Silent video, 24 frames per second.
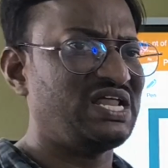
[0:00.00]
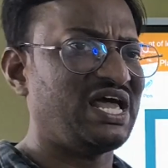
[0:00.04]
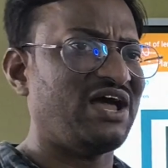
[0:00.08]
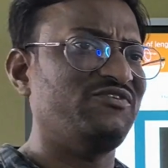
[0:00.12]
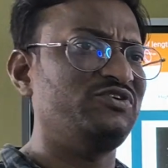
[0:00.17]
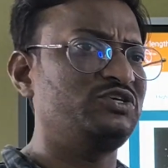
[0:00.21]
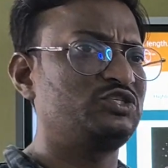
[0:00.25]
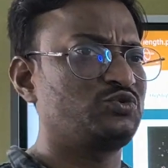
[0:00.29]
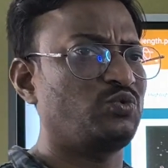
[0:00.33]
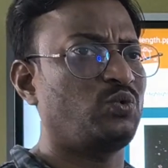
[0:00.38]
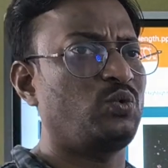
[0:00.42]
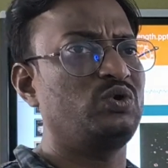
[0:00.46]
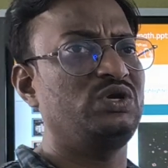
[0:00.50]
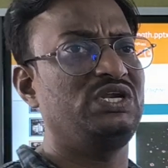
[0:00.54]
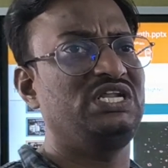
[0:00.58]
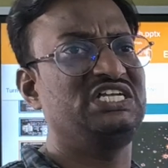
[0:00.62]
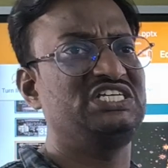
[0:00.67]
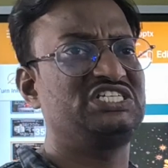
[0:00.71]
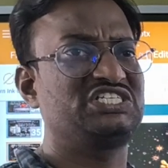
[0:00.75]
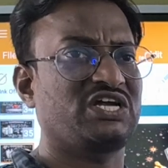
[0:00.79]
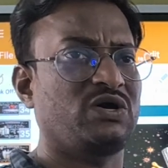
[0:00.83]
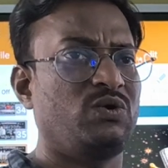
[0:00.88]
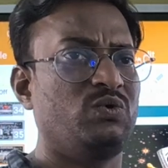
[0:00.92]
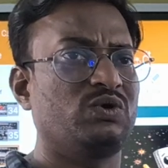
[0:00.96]
will have its own
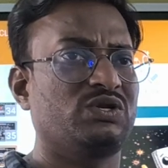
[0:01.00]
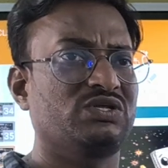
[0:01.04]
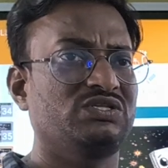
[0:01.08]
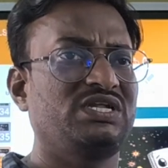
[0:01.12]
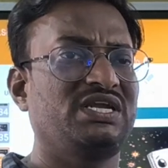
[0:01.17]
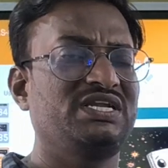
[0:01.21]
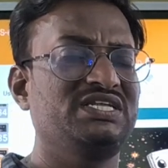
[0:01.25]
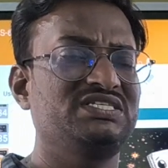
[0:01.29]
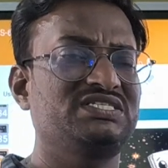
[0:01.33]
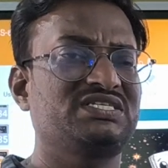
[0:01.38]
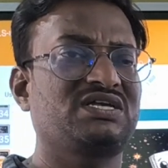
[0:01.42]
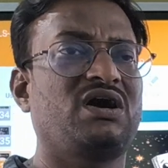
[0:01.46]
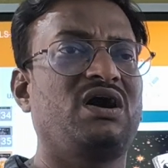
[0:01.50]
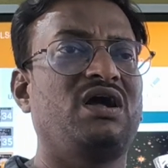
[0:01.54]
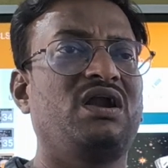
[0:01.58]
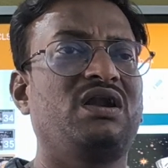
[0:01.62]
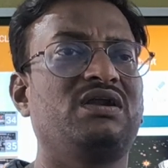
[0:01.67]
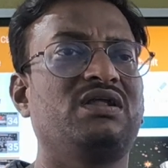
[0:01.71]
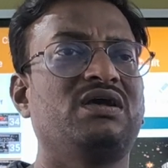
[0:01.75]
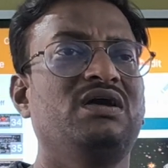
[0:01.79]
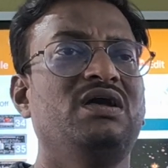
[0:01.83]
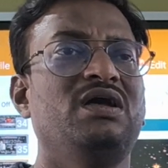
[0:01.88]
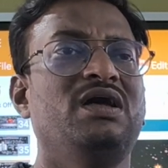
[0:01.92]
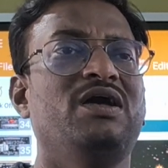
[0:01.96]
least count. That is
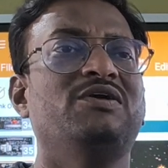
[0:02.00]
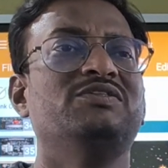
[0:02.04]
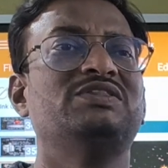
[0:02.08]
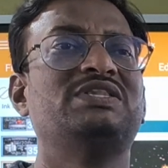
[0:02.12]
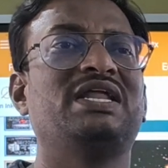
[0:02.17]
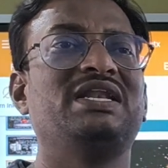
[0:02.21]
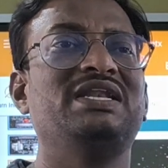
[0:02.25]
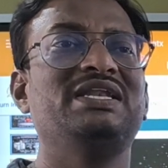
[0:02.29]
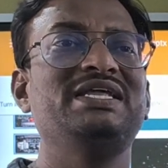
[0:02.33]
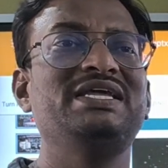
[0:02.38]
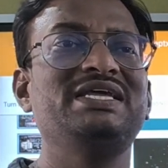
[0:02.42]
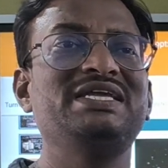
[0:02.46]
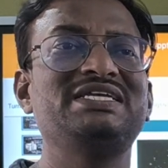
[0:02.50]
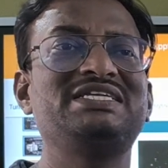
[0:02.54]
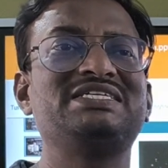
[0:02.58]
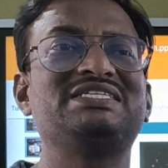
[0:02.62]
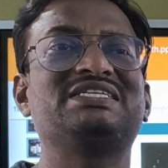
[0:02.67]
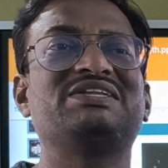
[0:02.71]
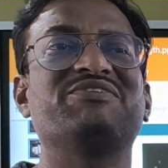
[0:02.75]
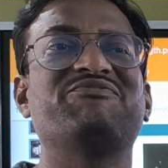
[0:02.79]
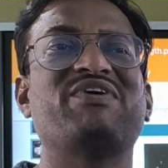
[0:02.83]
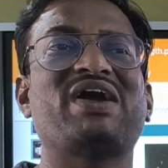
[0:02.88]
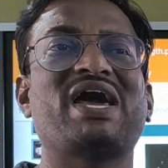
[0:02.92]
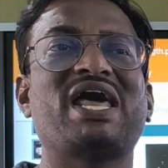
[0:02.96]
called the
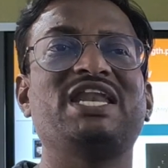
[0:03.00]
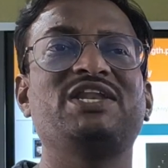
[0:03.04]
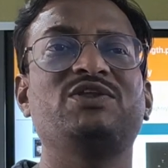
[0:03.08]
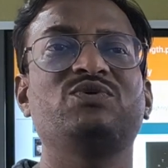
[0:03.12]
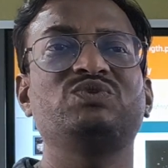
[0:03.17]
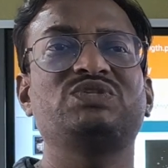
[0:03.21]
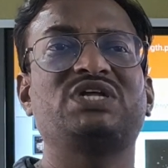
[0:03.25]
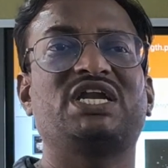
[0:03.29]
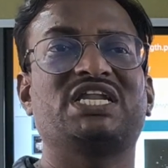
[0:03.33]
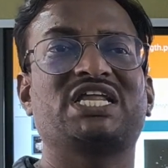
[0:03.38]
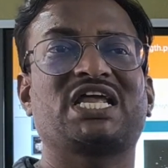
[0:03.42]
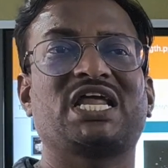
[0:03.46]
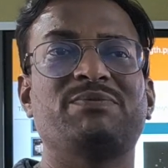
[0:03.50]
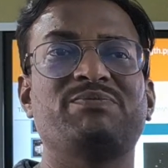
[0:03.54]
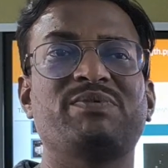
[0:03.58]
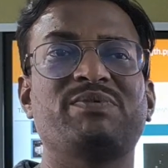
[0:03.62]
least value that